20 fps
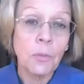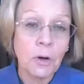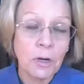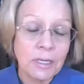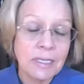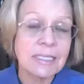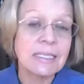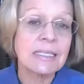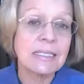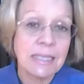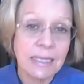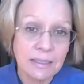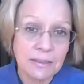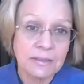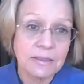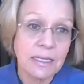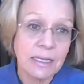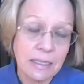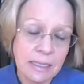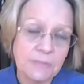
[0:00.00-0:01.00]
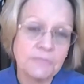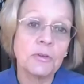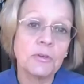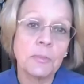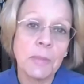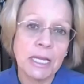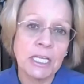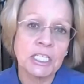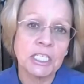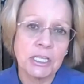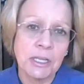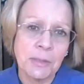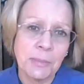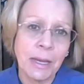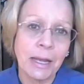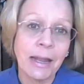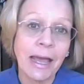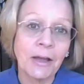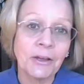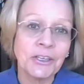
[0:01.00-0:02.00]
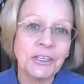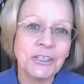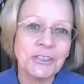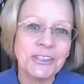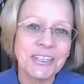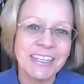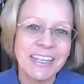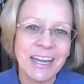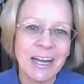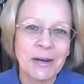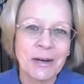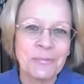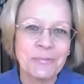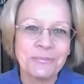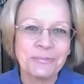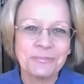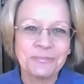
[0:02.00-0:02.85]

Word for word: more details and information about how you can help.